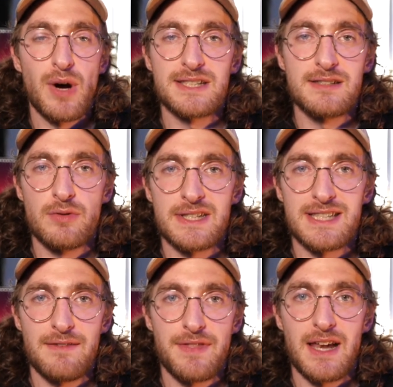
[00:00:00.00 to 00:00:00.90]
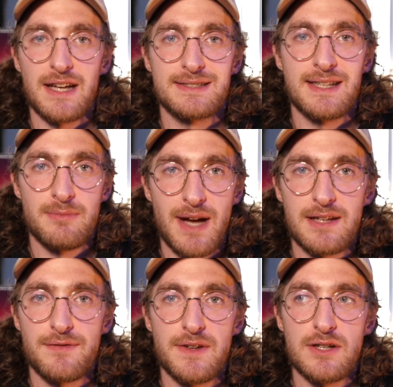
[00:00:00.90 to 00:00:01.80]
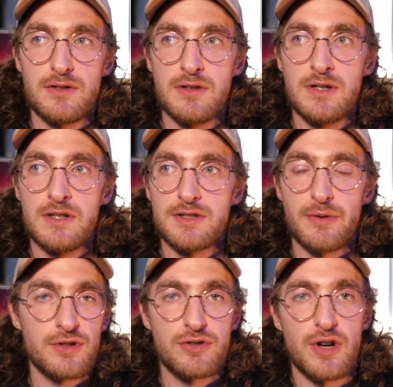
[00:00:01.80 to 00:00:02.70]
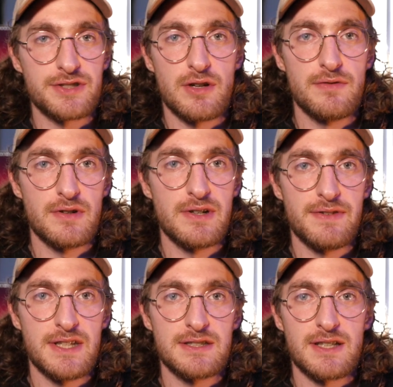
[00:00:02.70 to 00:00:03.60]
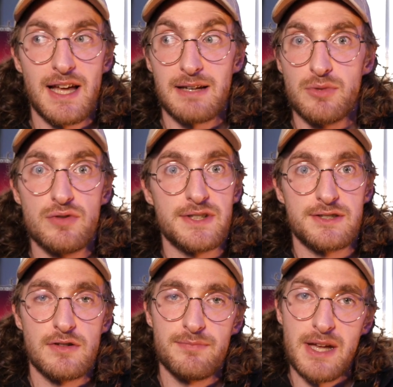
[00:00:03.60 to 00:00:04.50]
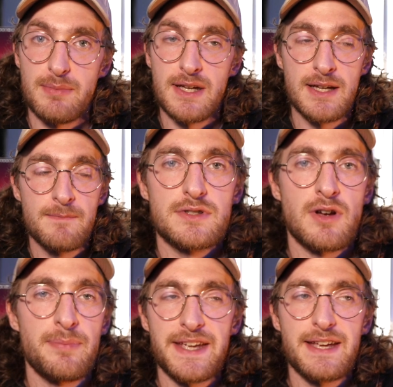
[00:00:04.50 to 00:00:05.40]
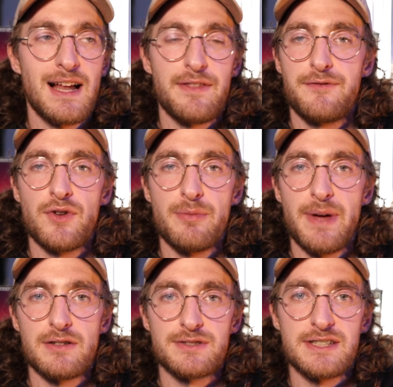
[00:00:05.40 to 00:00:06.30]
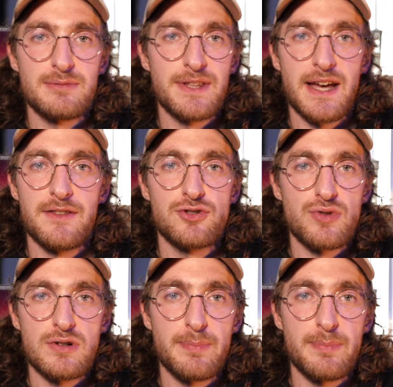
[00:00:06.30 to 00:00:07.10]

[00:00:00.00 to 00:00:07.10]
but I still want it to have that like cinematic feel, so it could cross over even into like movie stuff maybe. So I'm thinking like the fundamentals need to be there, the drill